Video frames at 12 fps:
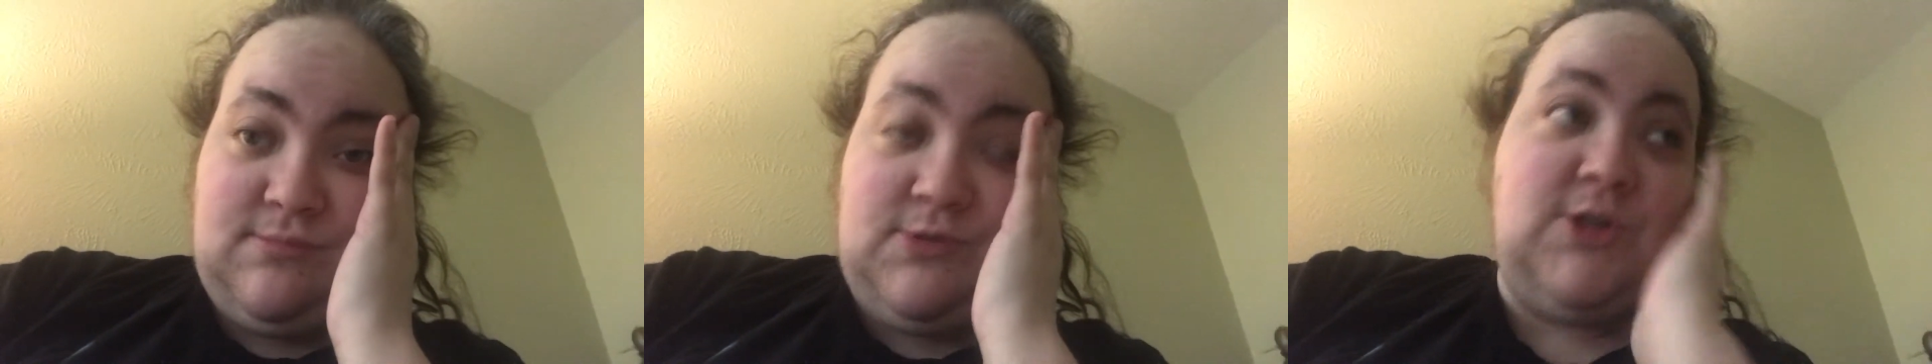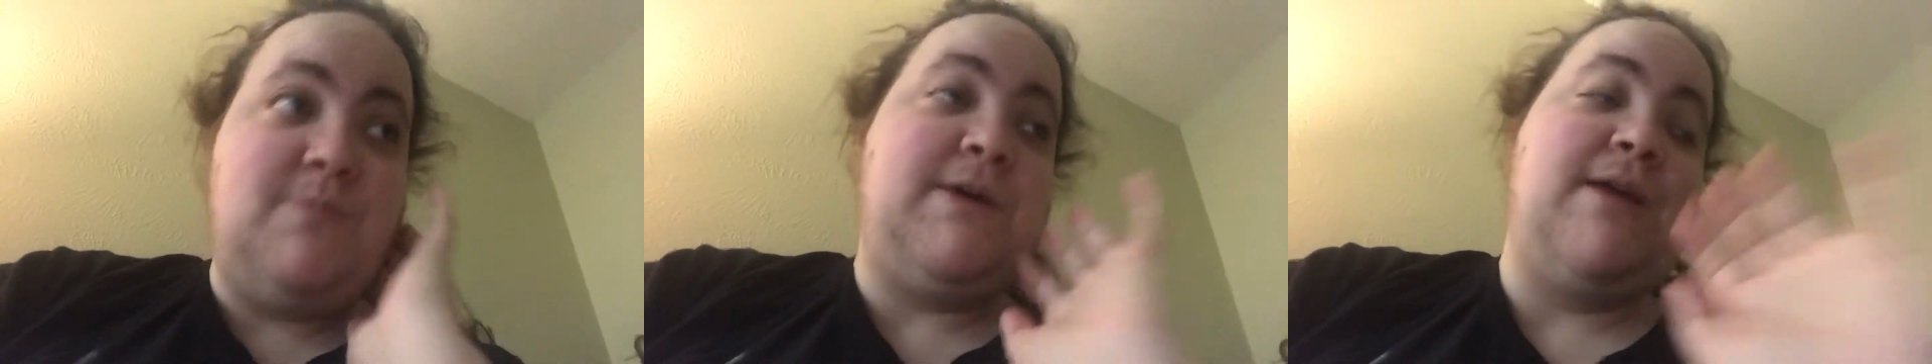
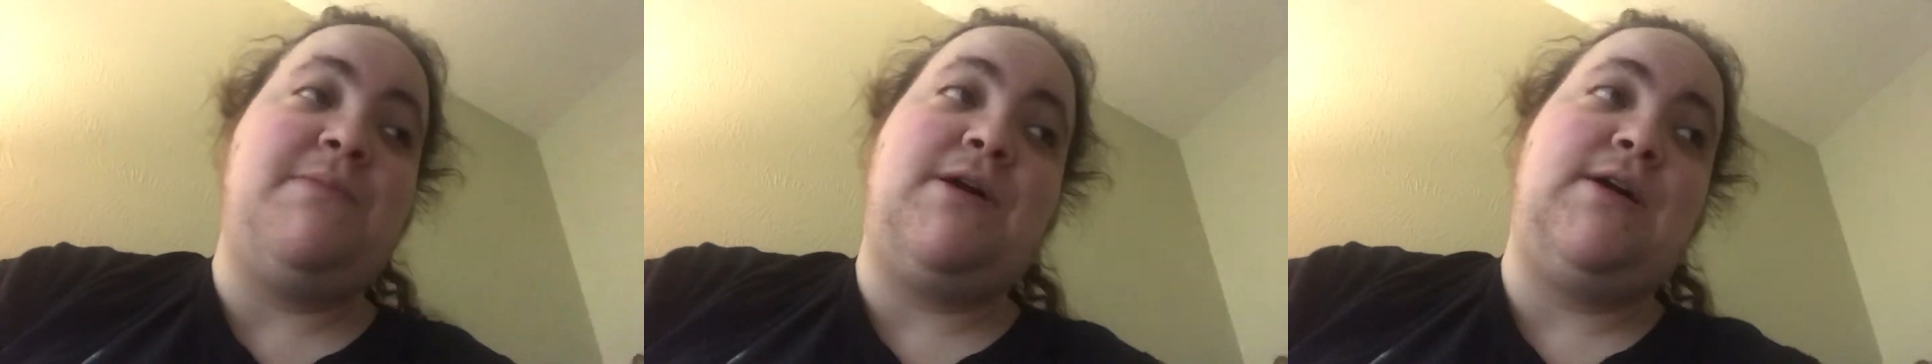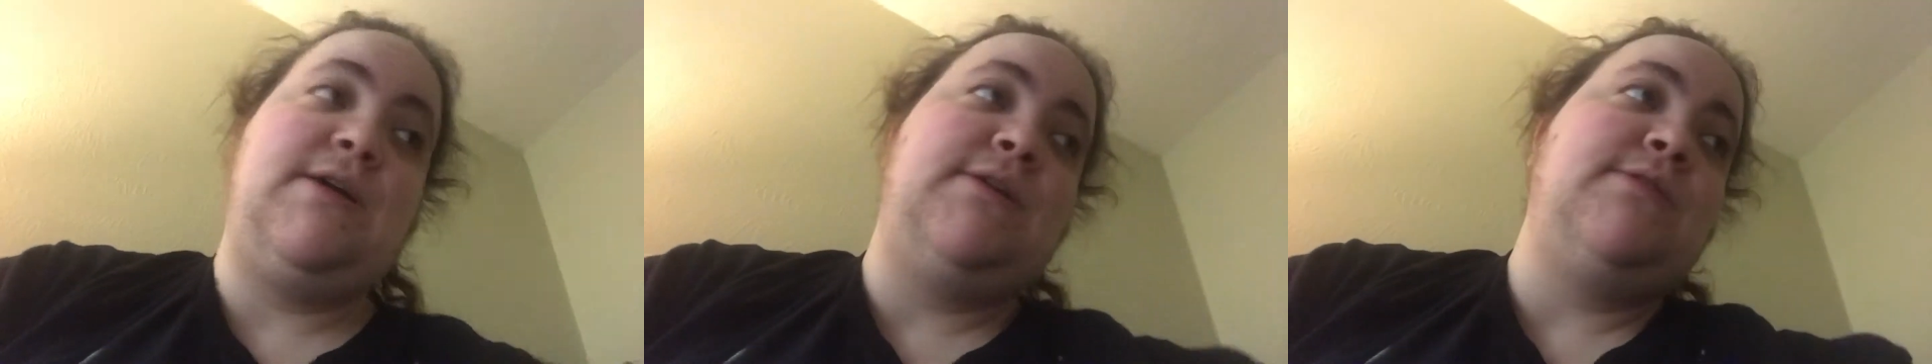blew my
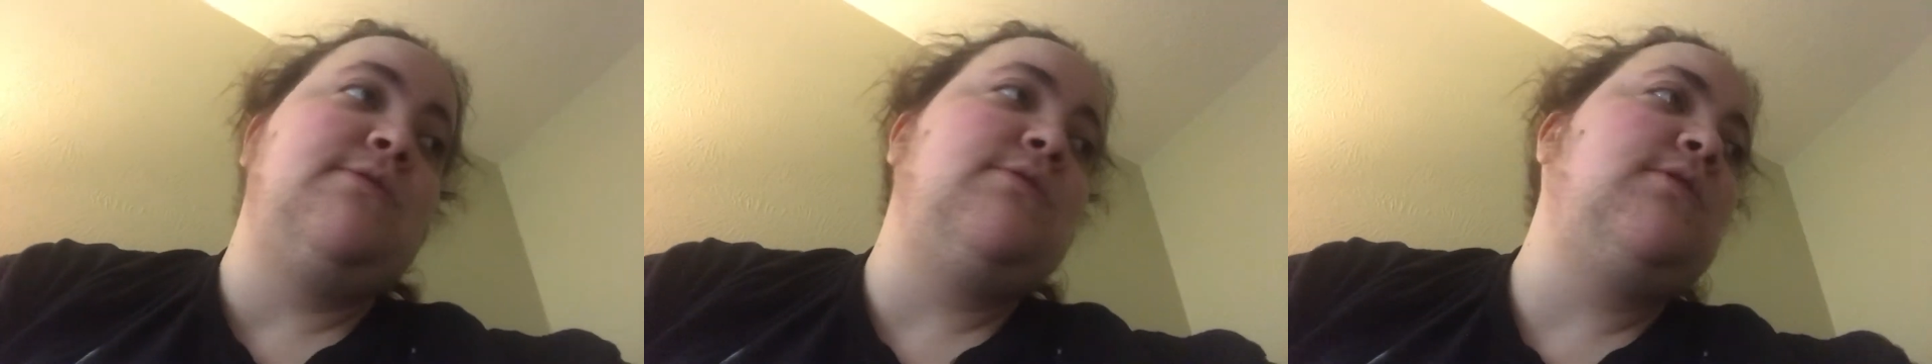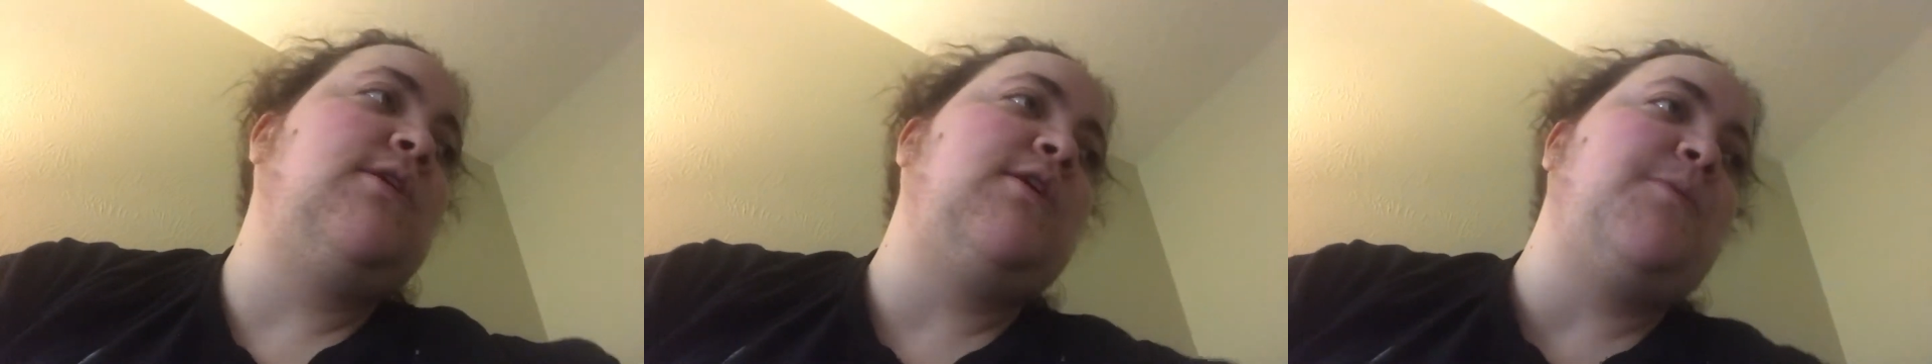mind
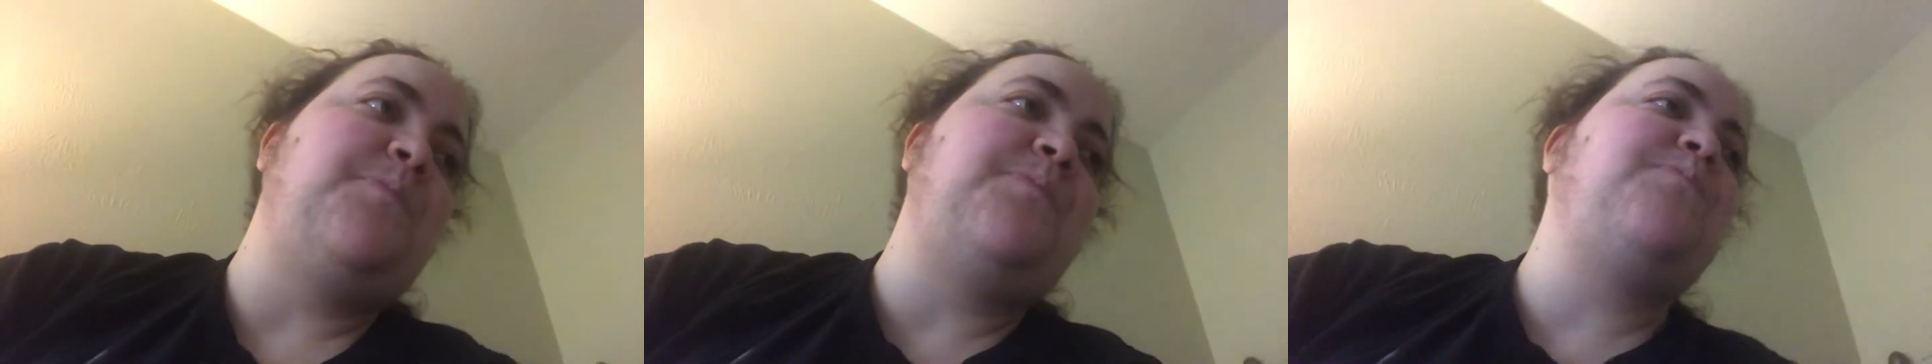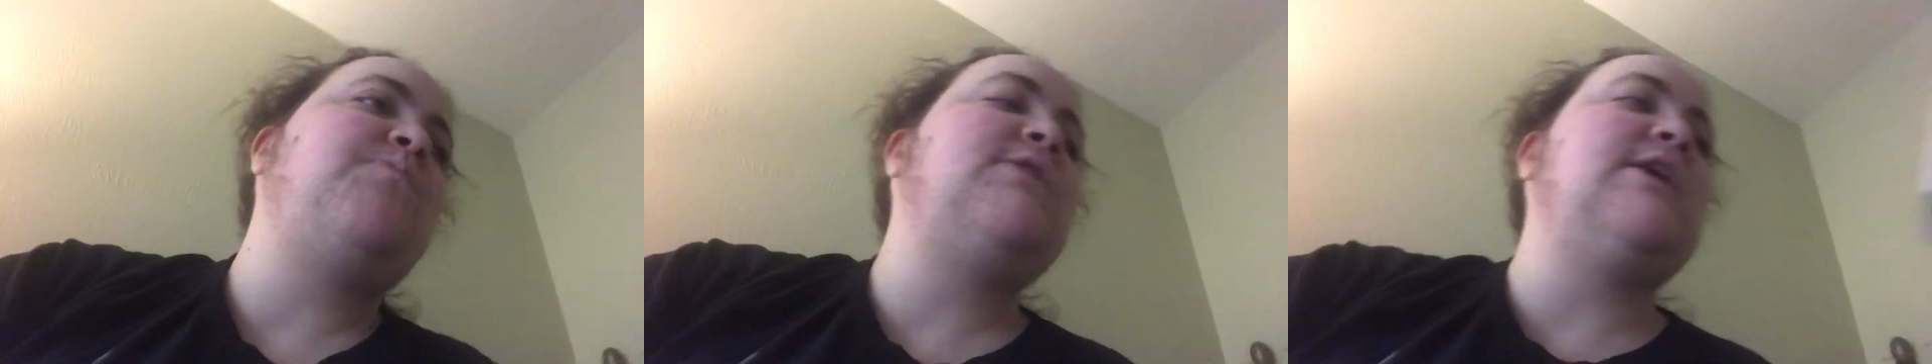um
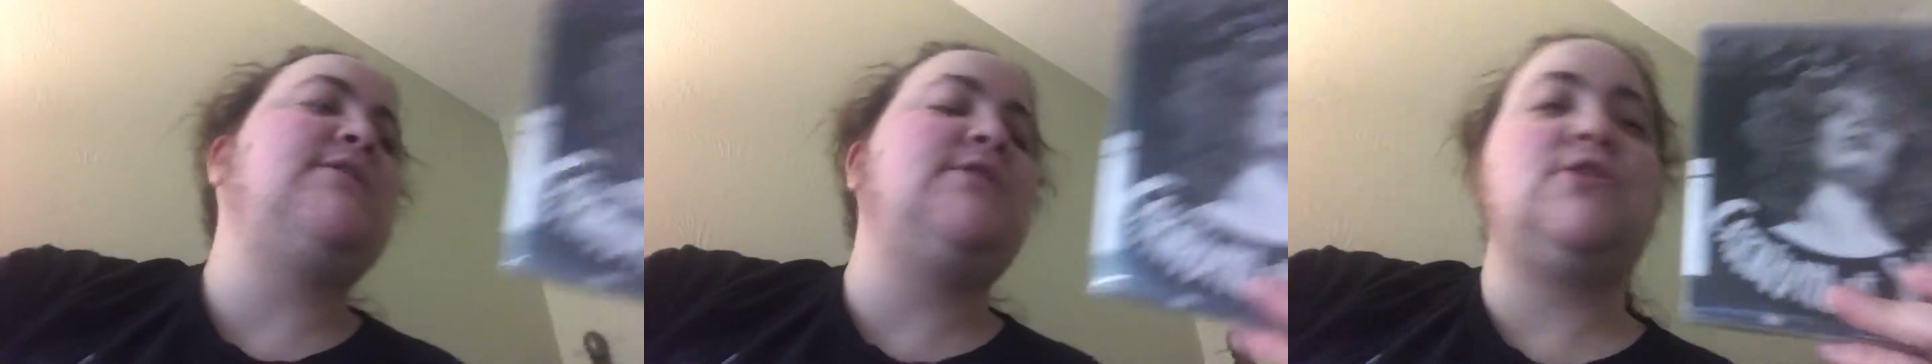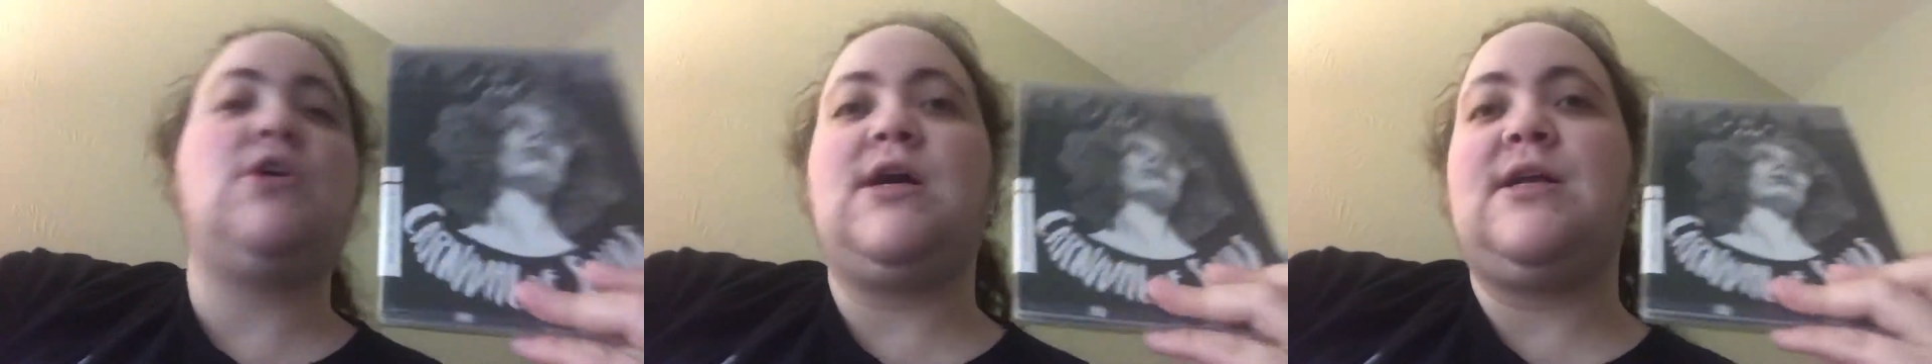next
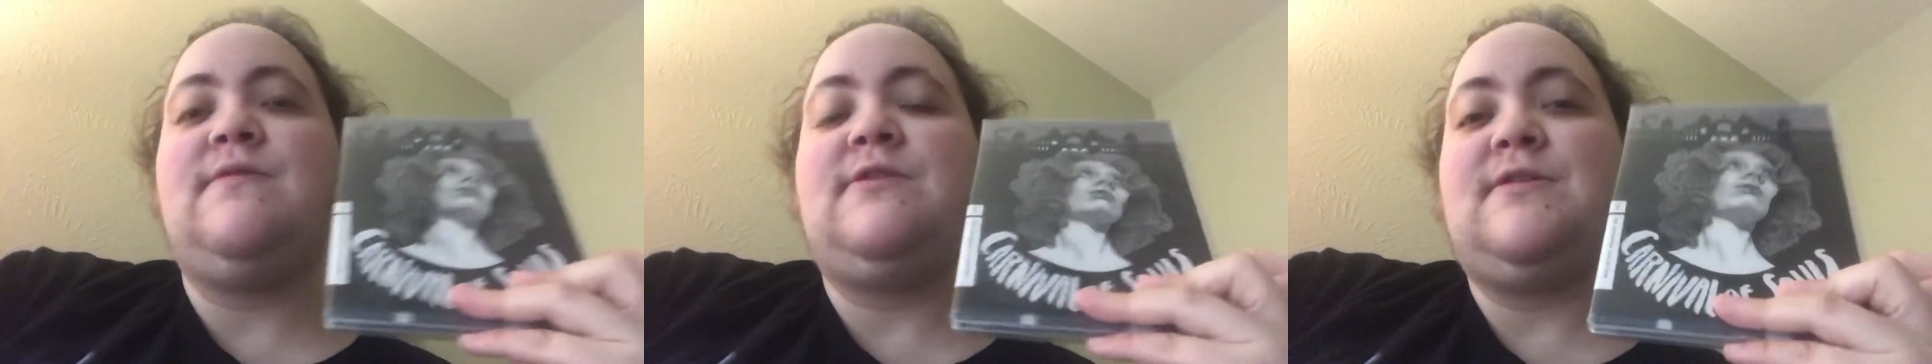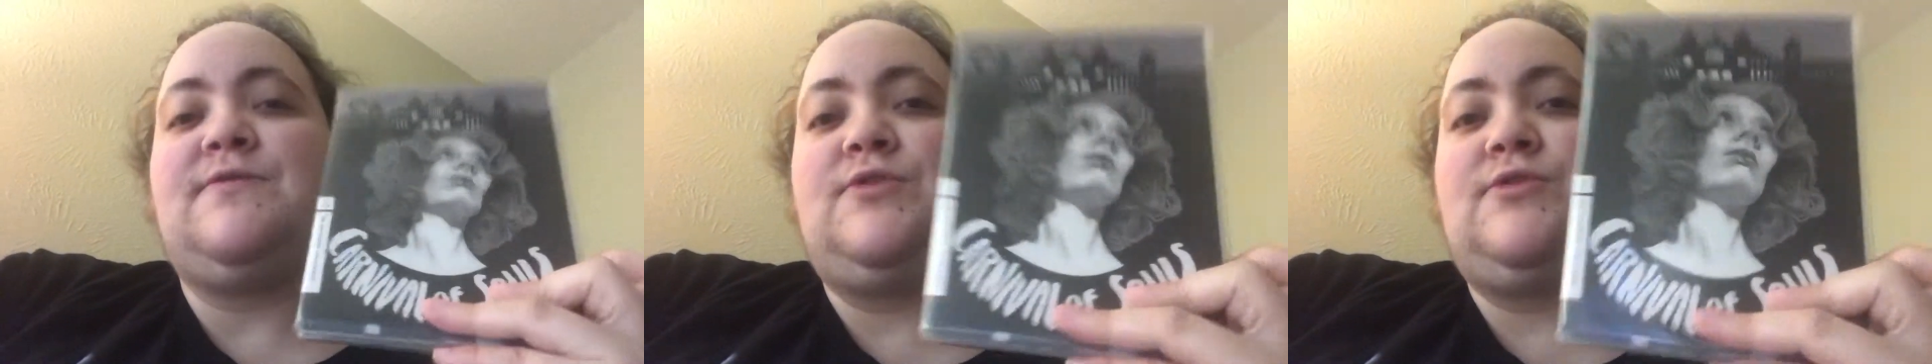is carnival of